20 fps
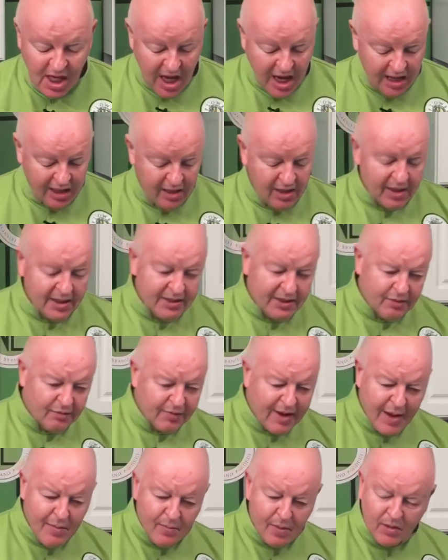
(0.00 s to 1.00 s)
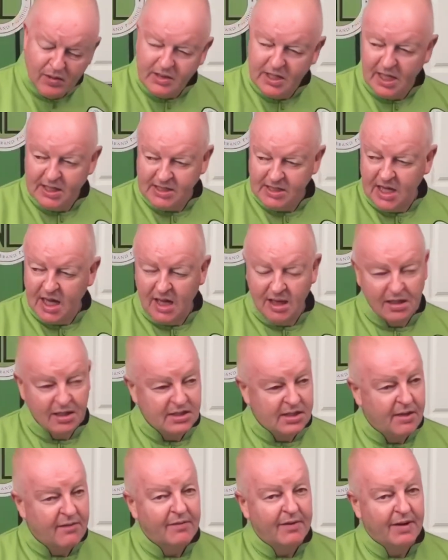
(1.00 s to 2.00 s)
a lot of the Rainbow Dust
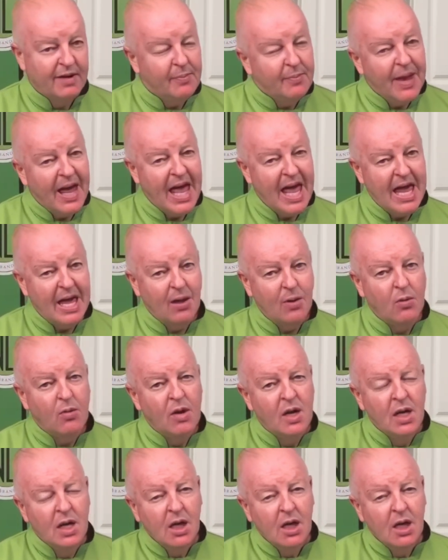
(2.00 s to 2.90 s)
colors are very pale.